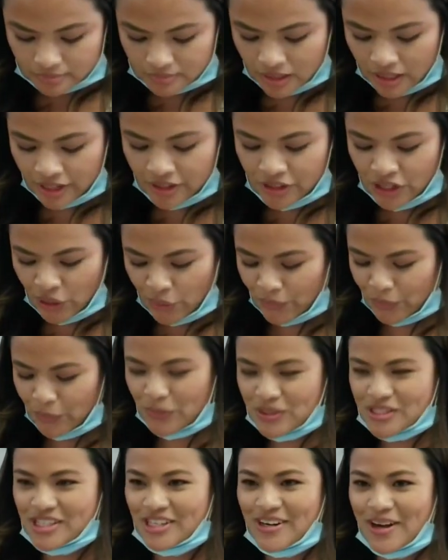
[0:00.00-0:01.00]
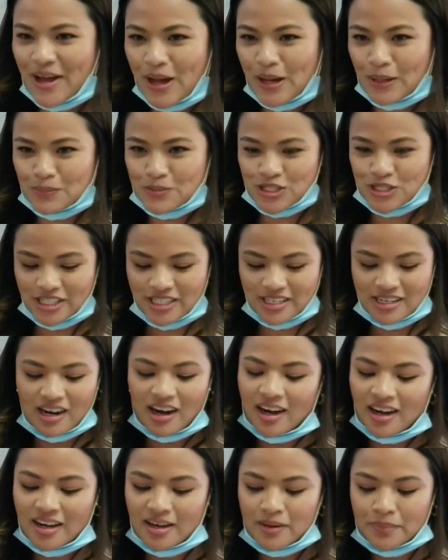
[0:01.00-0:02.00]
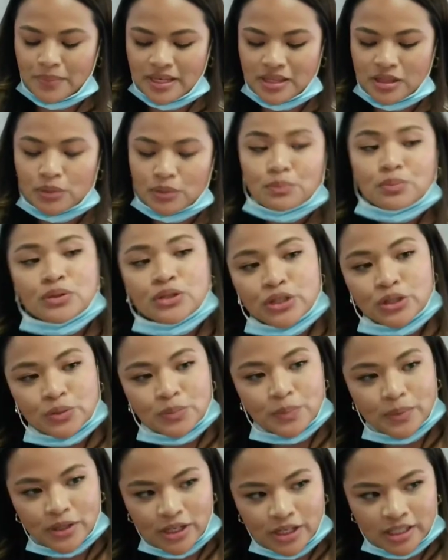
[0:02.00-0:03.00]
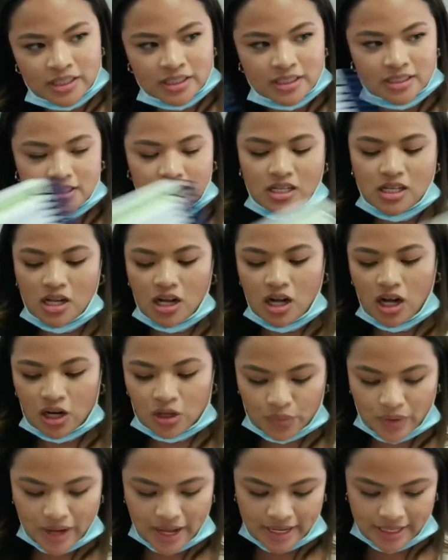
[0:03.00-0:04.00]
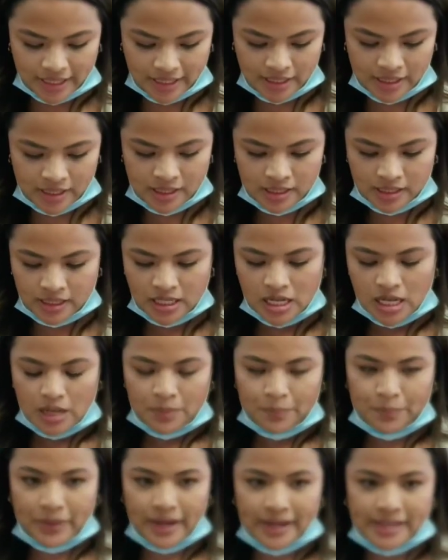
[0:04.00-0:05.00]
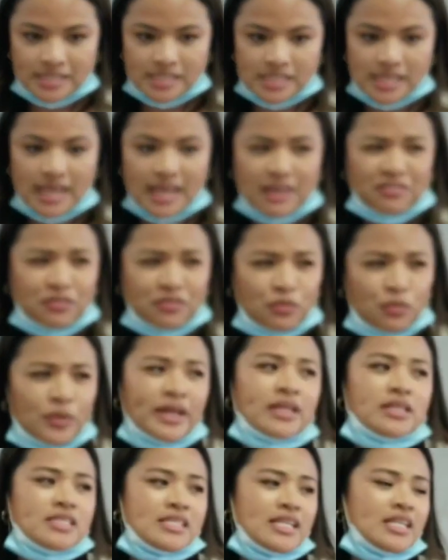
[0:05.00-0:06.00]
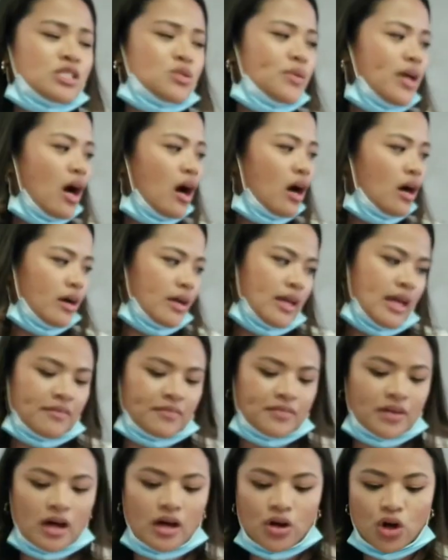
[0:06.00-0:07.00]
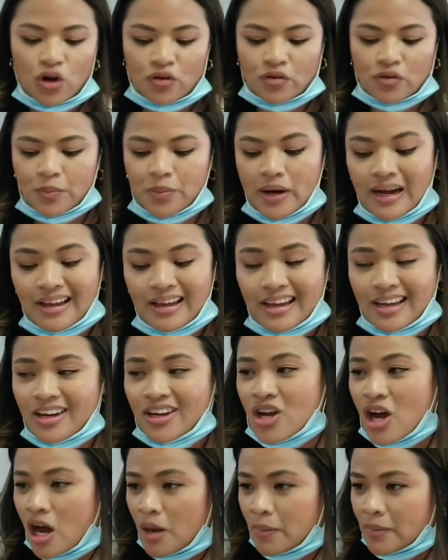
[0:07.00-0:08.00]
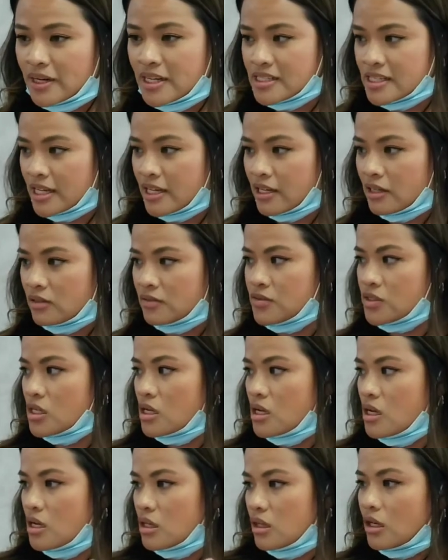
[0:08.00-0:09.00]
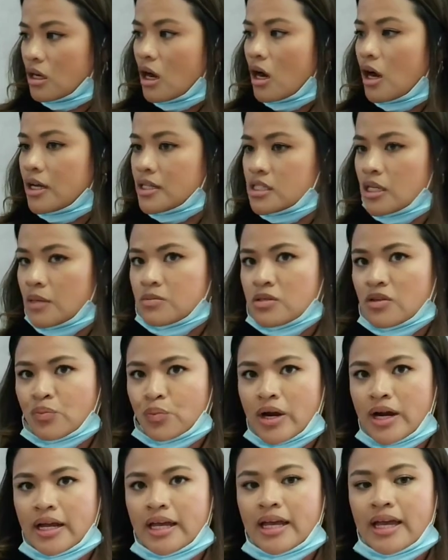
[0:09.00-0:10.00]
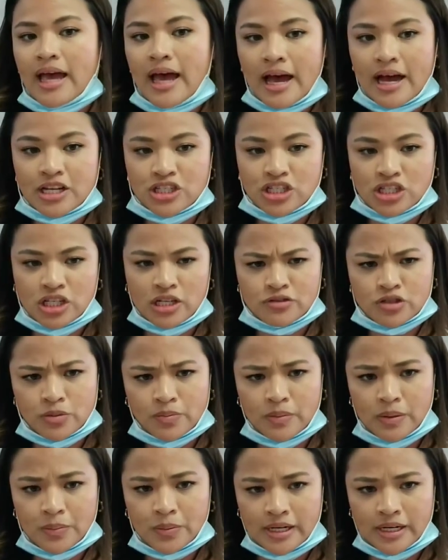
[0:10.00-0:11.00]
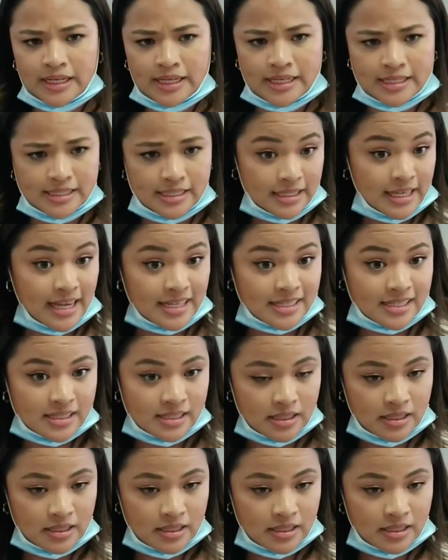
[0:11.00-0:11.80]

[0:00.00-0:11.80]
I know it wasn't an option in the blue book already. But since we already have gone over predicate nominatives, the concept of predicate adjective should be pretty easy. Yes.